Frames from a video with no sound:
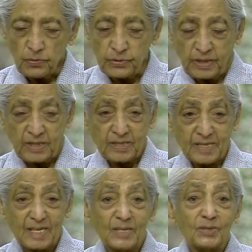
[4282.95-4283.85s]
which is
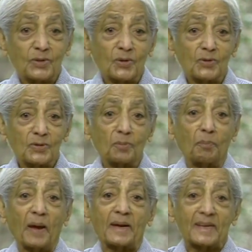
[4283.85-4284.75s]

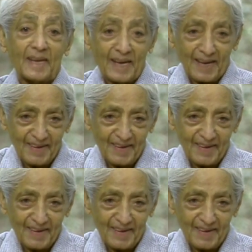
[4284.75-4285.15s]
retrospecting,